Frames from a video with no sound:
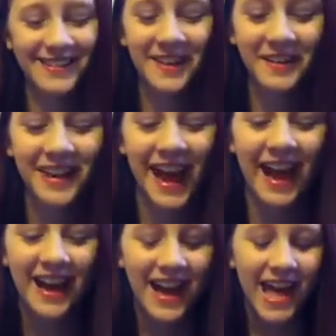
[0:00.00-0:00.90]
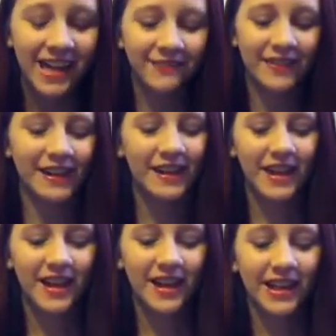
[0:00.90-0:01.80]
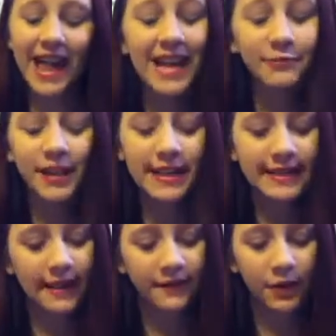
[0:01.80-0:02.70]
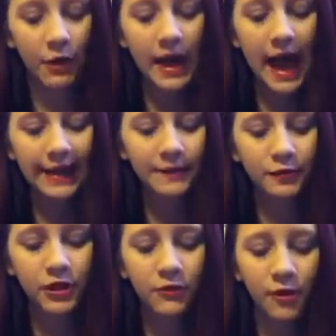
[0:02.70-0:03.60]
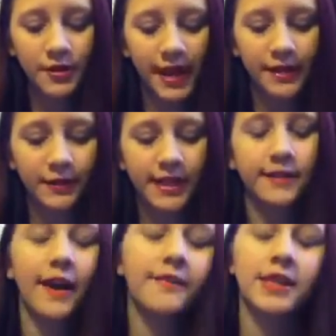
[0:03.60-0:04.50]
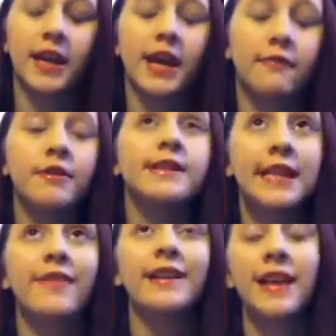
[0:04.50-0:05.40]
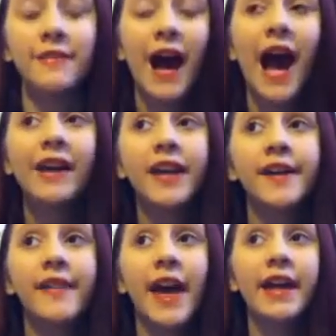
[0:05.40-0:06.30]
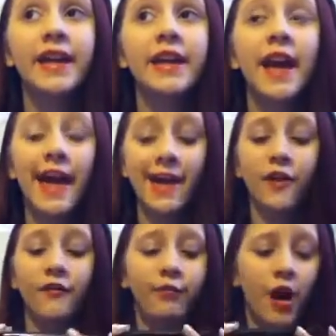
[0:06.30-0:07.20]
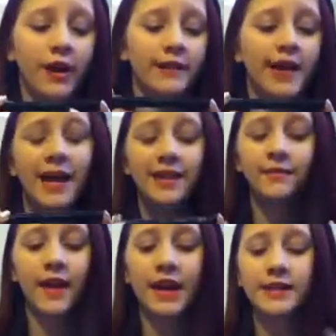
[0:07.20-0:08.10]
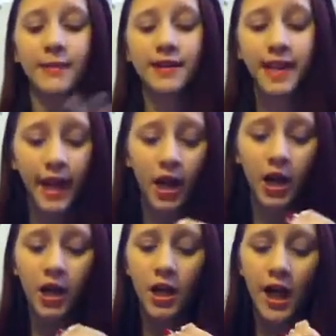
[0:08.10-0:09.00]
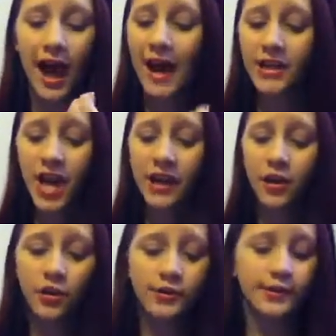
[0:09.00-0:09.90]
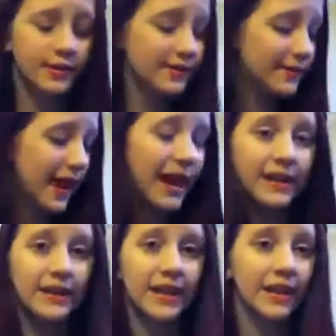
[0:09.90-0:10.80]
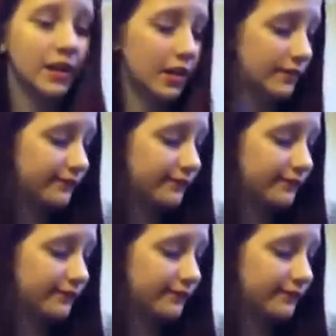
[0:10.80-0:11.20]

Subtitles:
So, yeah, envy. The last one is envy. What items would you most like to receive as a gift? I'd love any e.l.f. products. Eyes, lip, face, mascara, eyeshadows, anything.